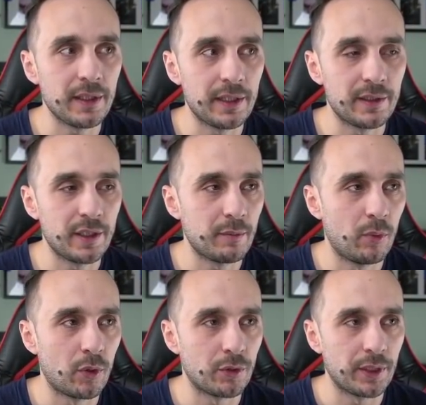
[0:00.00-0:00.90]
is this
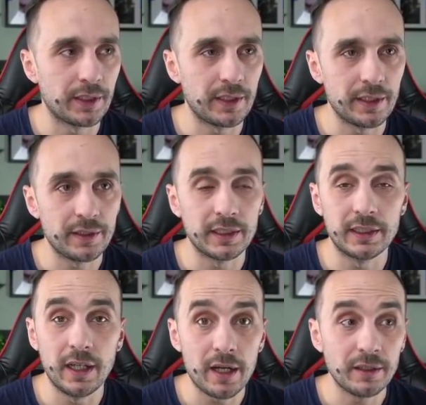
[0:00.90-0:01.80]
board right here, the
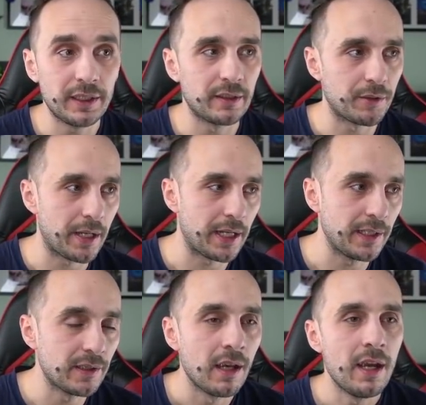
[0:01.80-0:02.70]
Guardian
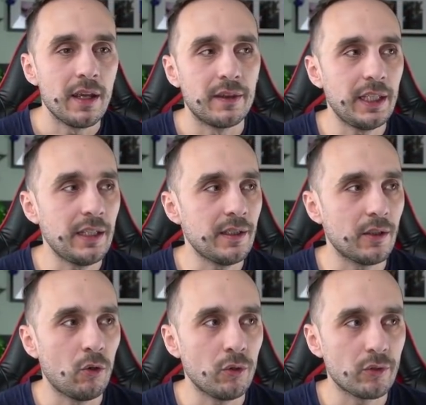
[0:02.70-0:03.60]
Raids. These
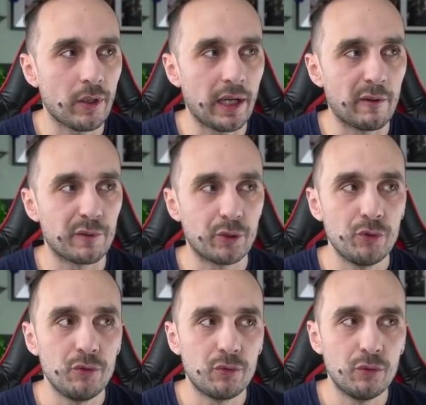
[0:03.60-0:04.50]
also have
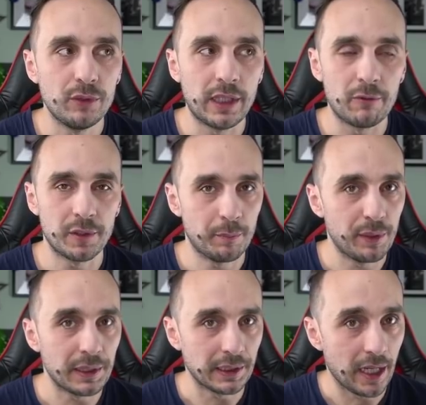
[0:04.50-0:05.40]
2 cooldowns
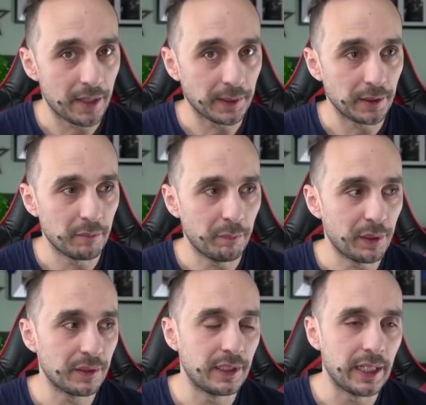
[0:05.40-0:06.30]
per character
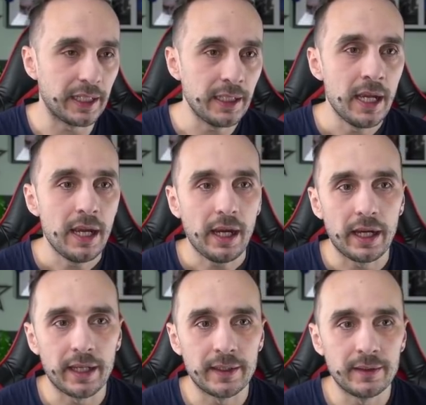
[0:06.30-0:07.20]
per day,
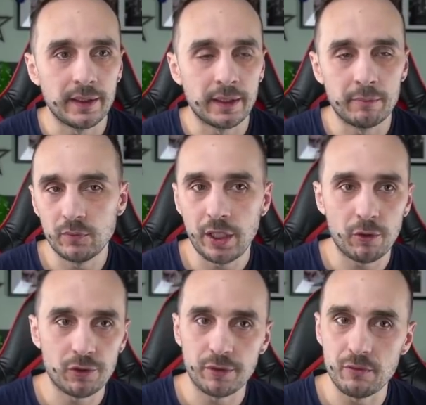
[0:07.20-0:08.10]
and they
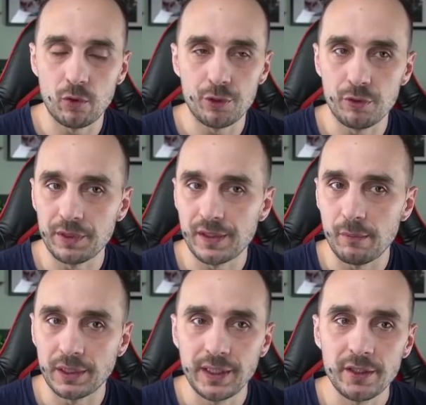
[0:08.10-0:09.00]
also reward you with some
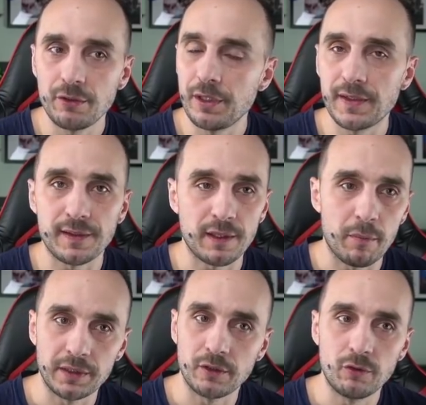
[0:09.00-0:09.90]
accessories and some
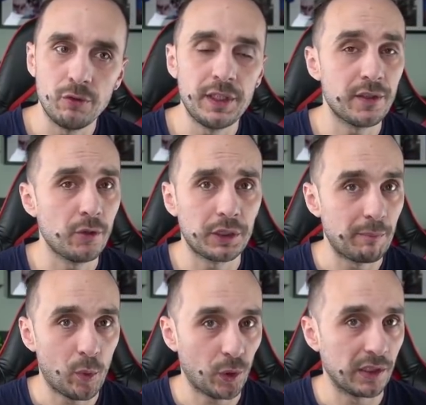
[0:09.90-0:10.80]
other goodies, not
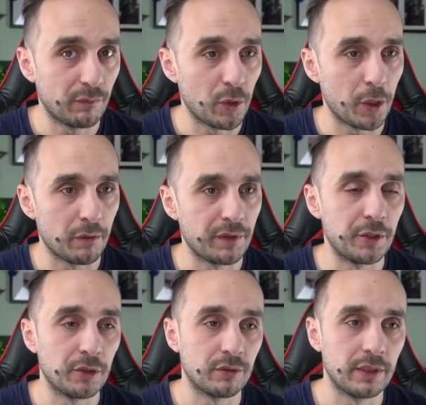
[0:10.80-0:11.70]
important for our
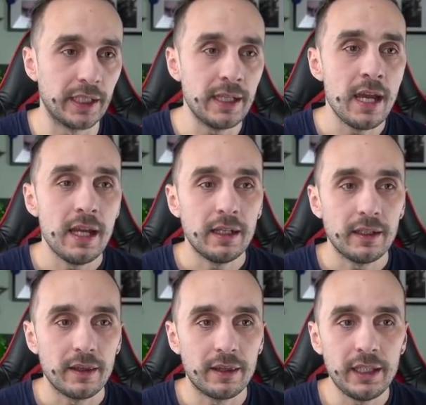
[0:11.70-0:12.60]
video today.
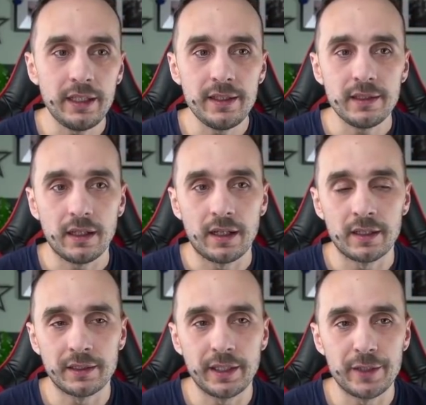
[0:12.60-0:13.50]
These are
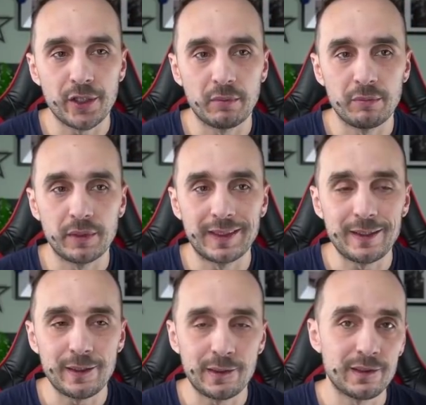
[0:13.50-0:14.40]
gear enchantment
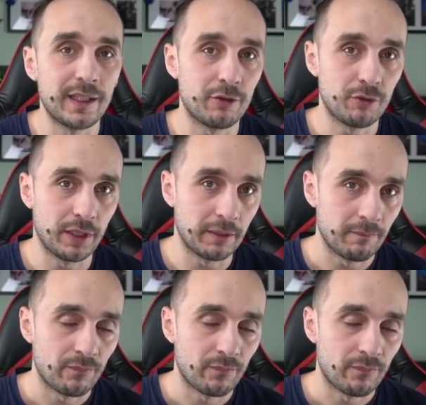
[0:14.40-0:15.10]
materials that you can